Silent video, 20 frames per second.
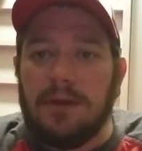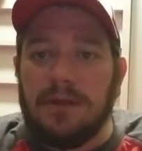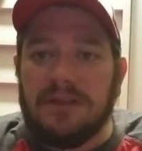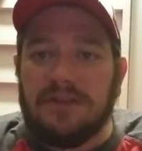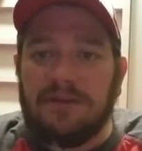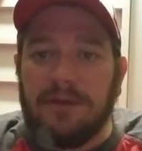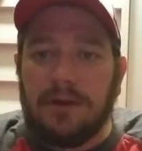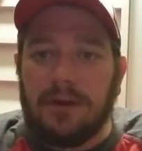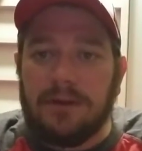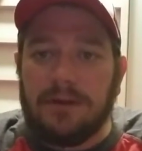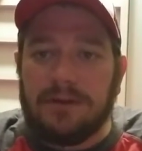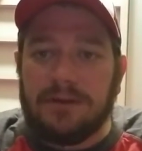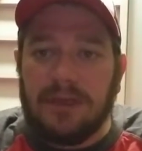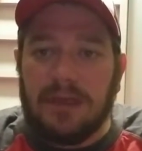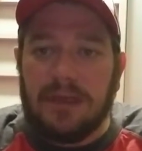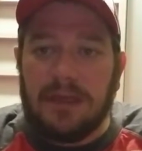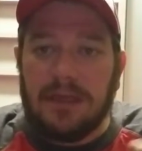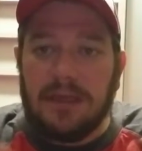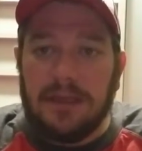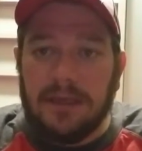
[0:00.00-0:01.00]
as far as
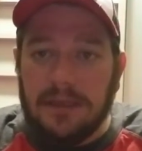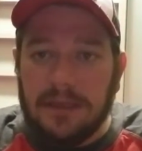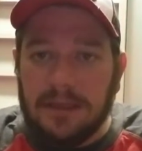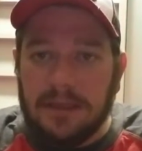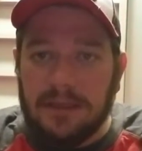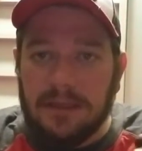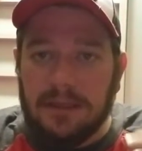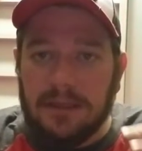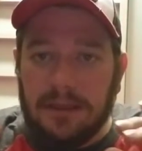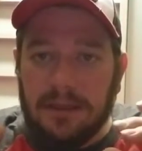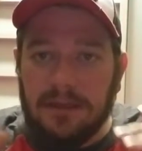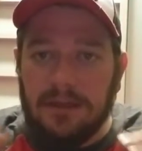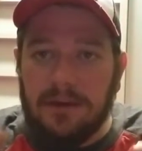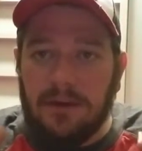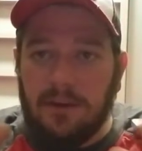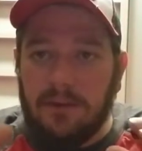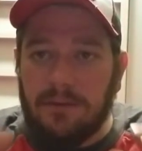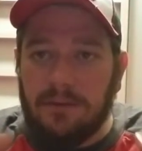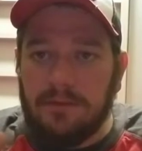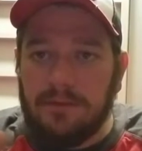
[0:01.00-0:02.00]
like, you
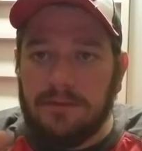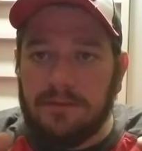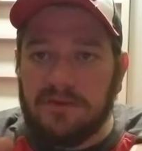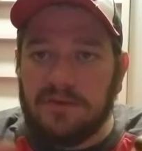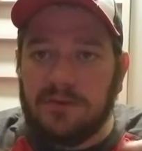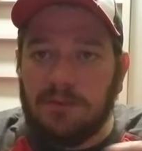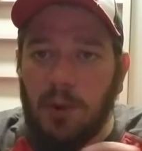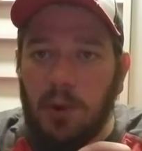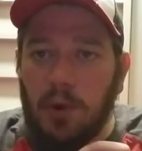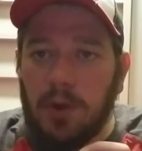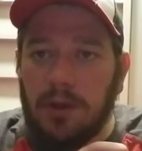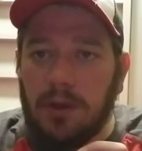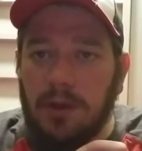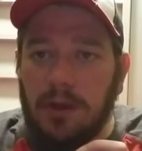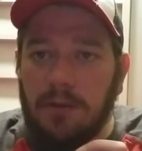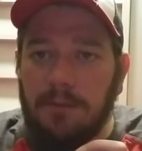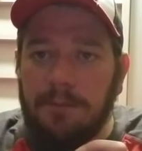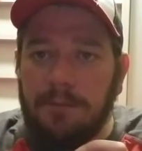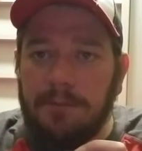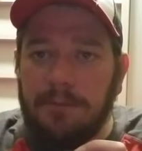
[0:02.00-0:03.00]
know, smoking
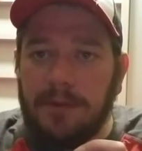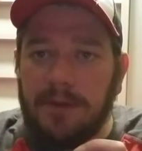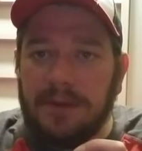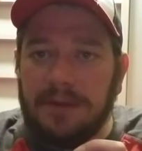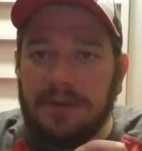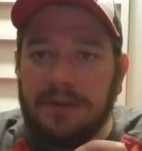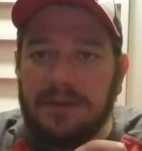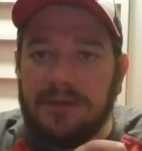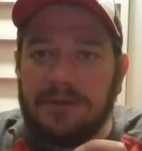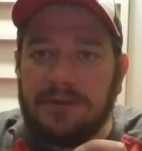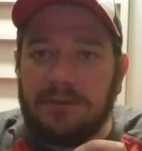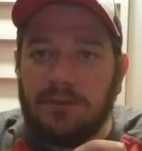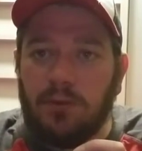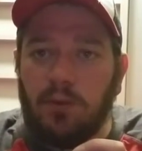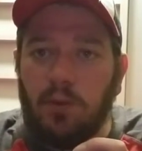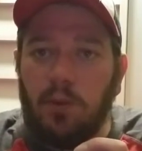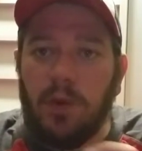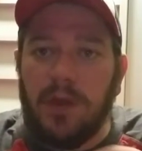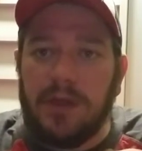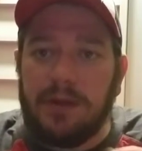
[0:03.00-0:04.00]
them at least
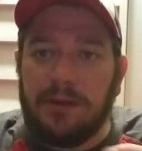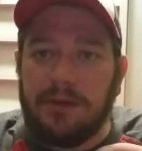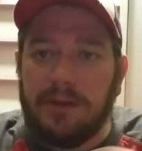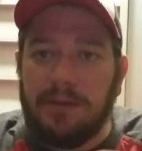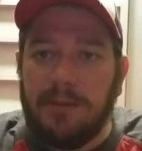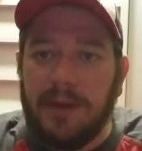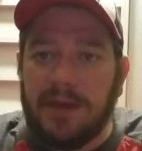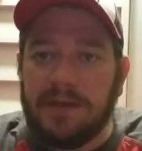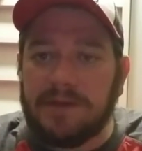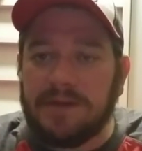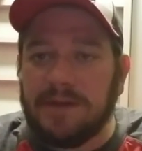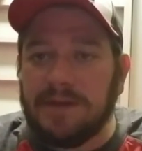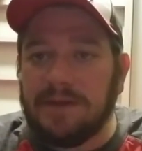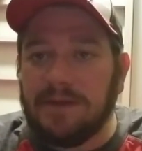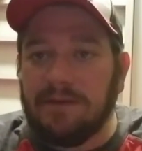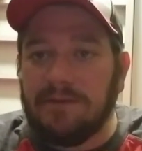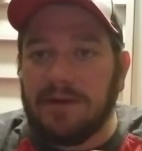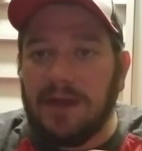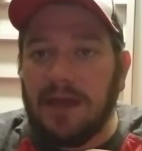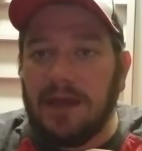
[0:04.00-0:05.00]
weekly basis.
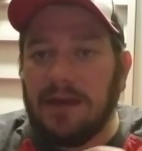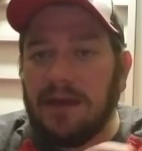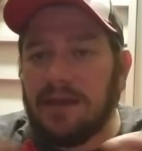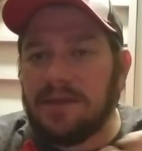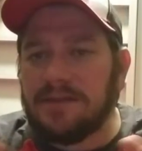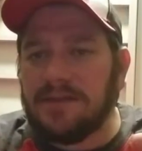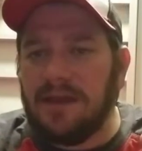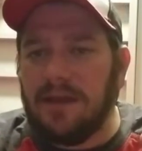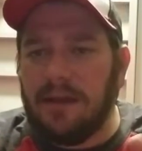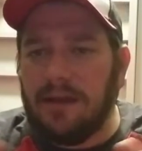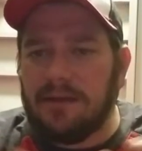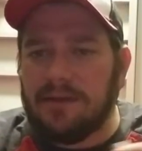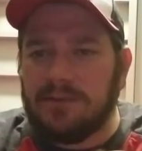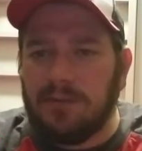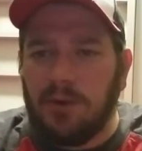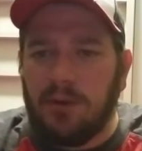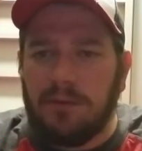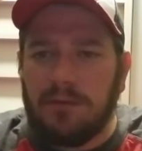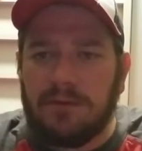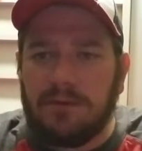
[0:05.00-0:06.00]
If not, I'd say I
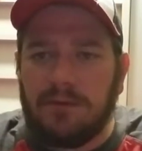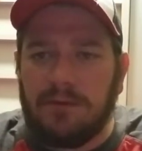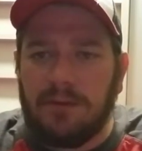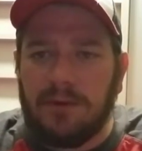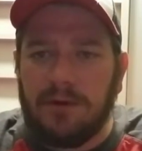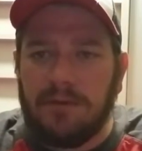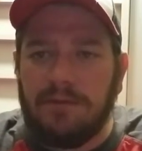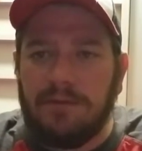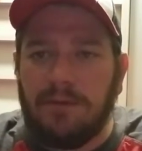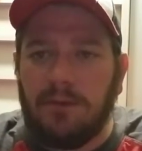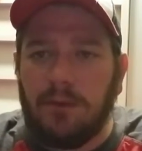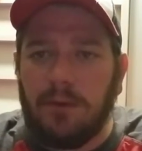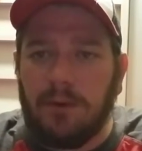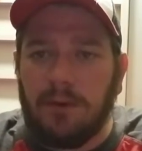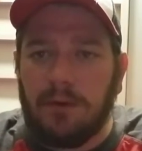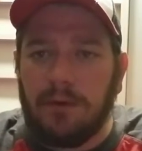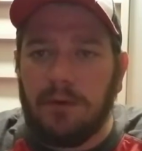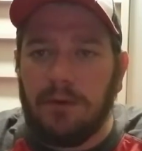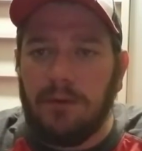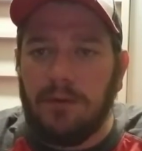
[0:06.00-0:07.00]
smoke 3 to
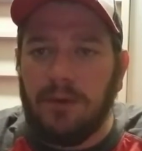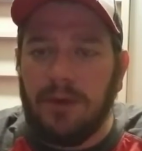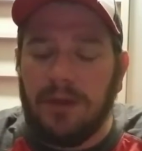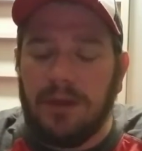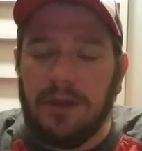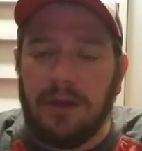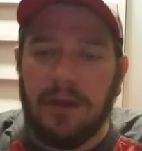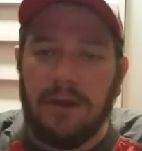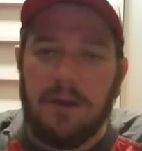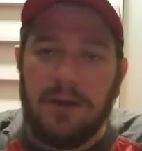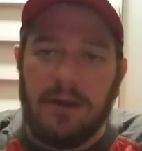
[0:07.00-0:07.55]
4 a week.